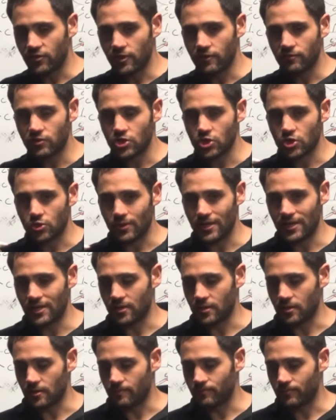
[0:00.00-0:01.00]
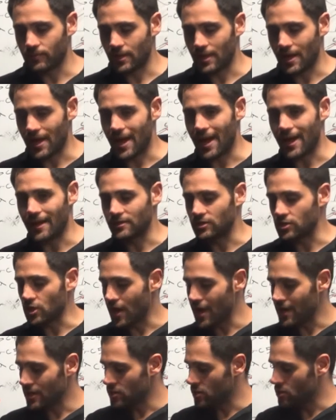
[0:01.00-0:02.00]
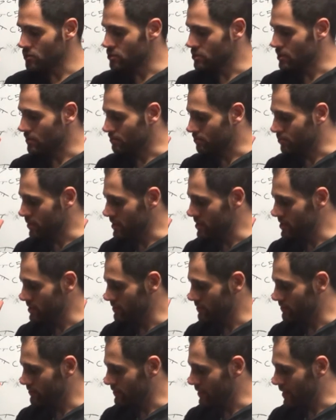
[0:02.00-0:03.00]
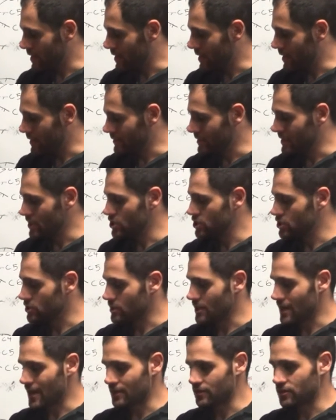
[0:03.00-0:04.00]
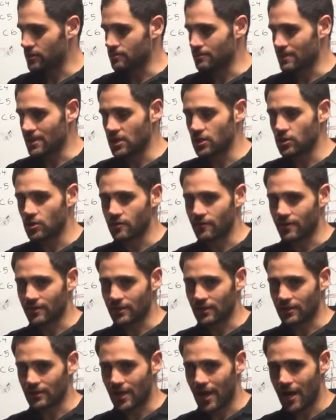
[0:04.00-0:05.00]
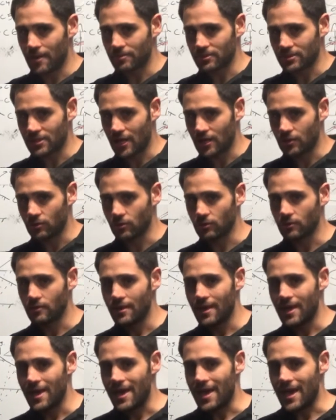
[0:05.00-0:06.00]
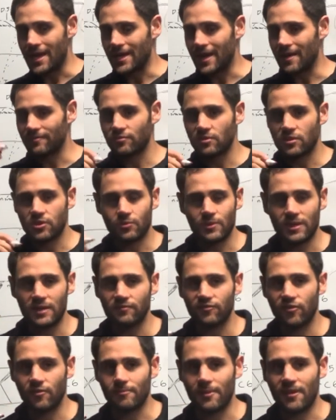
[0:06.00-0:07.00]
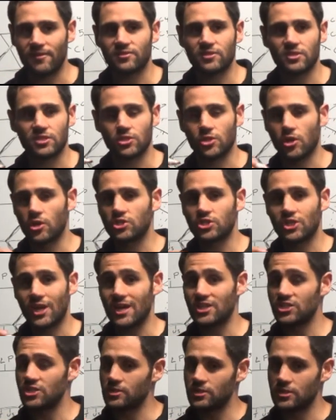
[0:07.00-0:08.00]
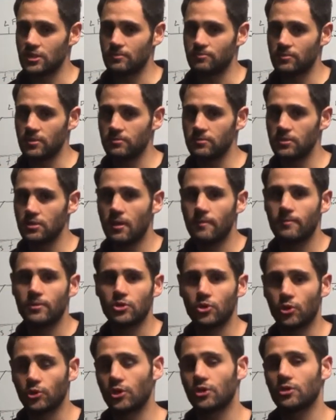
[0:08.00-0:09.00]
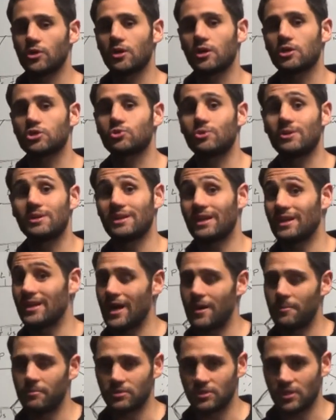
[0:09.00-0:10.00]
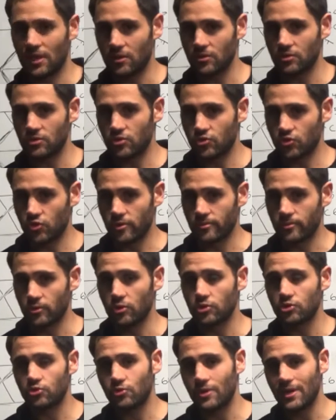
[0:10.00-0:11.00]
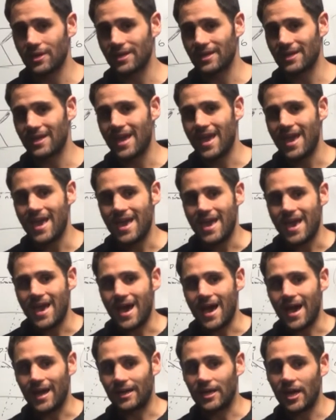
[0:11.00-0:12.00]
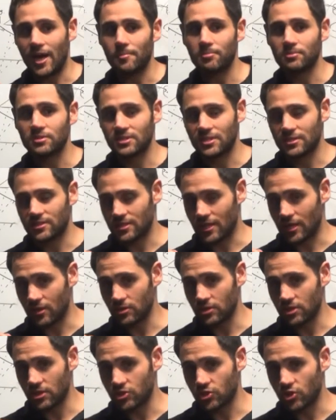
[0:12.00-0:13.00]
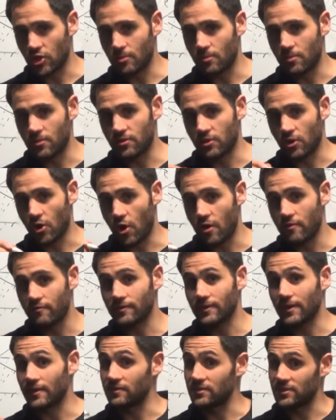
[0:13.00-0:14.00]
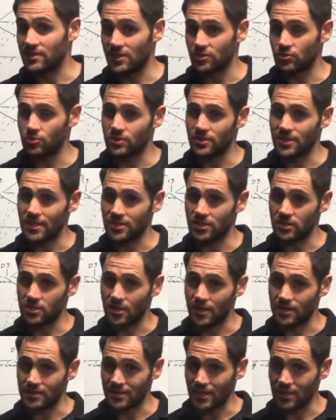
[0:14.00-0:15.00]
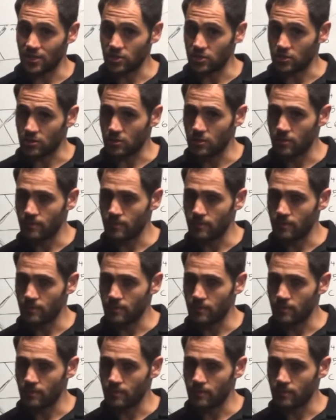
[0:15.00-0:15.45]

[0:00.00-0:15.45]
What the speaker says: you've treated a diagnosed compressive lesion at the median nerve under the carpal tunnel, and after 3 or 4 months there's no change in symptoms, you're no longer treating a carpal tunnel syndrome. You're treating carpal tunnel syndrome with an overlay of central sensitization.